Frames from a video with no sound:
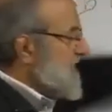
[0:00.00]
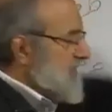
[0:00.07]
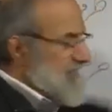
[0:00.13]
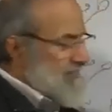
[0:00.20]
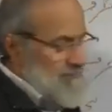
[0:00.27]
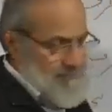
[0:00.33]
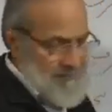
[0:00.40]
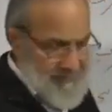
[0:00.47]

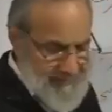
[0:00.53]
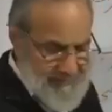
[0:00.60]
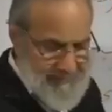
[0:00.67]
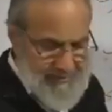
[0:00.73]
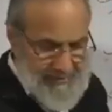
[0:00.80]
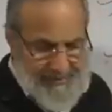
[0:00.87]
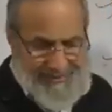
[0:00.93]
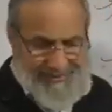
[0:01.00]
bihi,
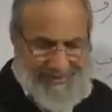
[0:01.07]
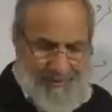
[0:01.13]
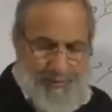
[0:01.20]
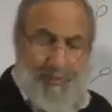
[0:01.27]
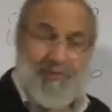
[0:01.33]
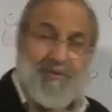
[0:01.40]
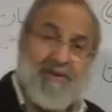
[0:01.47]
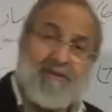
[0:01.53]

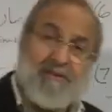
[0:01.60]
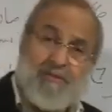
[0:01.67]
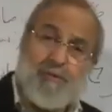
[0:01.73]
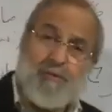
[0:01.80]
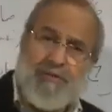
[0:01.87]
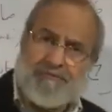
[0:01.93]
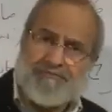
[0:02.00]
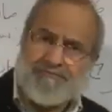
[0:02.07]
with regard
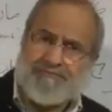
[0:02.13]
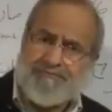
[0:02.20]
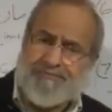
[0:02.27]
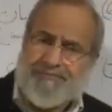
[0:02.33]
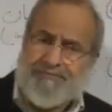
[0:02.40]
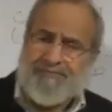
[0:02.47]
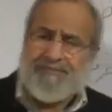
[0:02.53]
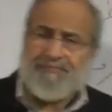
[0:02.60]
to him.
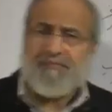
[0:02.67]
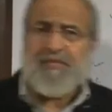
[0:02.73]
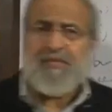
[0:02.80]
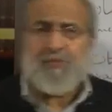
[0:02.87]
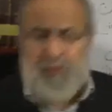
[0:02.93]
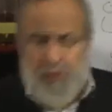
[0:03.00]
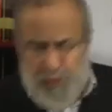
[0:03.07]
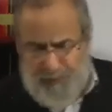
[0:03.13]

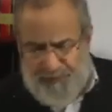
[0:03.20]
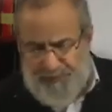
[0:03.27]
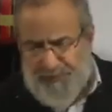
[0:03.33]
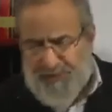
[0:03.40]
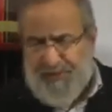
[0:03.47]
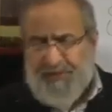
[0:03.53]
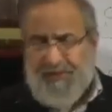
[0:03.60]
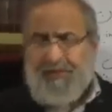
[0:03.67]
So
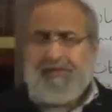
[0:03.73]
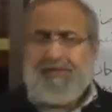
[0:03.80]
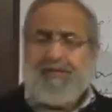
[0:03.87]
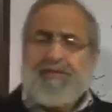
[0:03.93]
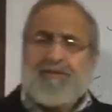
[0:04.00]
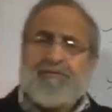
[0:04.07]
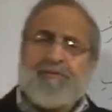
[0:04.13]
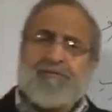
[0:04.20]

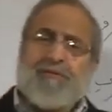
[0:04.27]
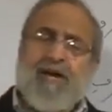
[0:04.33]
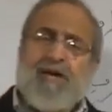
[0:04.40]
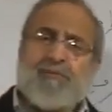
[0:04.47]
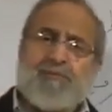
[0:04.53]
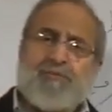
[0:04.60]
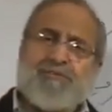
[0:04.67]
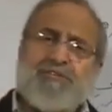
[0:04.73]
we've
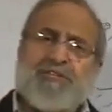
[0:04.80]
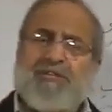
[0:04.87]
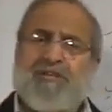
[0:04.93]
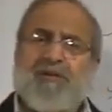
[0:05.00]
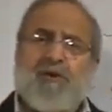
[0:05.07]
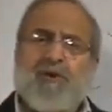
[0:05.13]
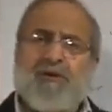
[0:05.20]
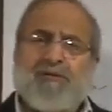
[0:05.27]
now
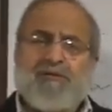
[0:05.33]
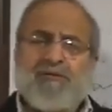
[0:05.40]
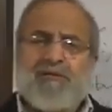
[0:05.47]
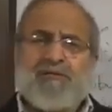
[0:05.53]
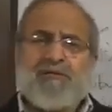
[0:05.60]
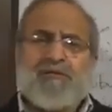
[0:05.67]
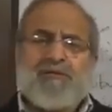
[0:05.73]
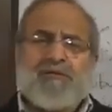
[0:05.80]
proceeded on
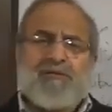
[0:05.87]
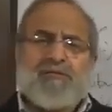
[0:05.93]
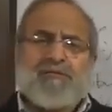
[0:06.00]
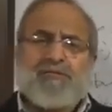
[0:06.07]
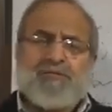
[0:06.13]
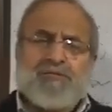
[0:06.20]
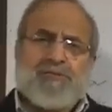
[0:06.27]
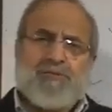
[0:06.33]

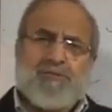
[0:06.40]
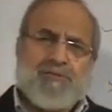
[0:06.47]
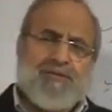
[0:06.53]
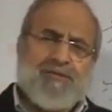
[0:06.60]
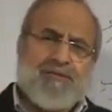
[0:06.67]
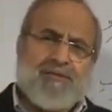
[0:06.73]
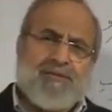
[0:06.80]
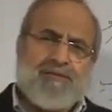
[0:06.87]

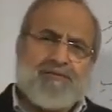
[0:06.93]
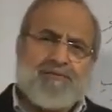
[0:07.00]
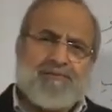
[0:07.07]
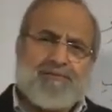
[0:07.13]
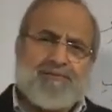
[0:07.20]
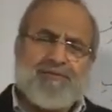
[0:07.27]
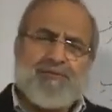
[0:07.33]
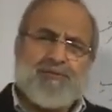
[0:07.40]
to
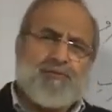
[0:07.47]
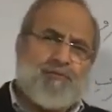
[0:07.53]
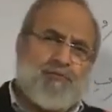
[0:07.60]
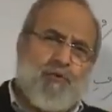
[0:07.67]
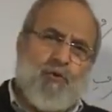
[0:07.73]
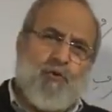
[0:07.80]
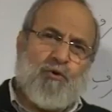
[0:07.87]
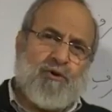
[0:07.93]
do
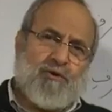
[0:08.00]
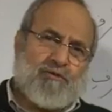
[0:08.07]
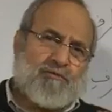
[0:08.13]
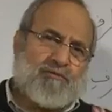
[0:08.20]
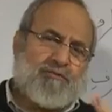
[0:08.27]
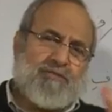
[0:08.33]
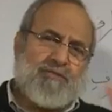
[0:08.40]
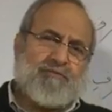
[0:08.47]
4
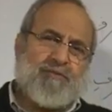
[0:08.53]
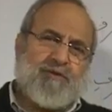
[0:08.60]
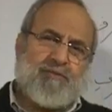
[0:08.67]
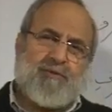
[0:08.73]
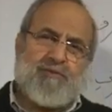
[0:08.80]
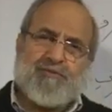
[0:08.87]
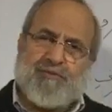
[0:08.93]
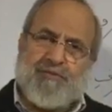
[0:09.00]

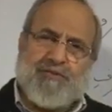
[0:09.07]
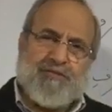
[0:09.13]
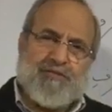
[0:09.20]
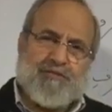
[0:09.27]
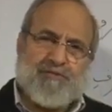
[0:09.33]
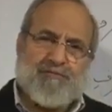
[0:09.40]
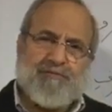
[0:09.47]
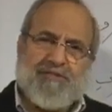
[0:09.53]
different
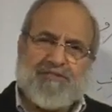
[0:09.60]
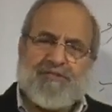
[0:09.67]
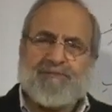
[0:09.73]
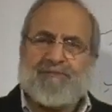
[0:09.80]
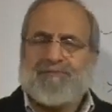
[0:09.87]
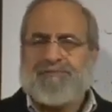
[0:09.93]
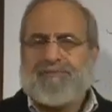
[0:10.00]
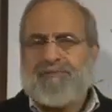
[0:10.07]
possibilities of
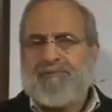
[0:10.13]
nasab.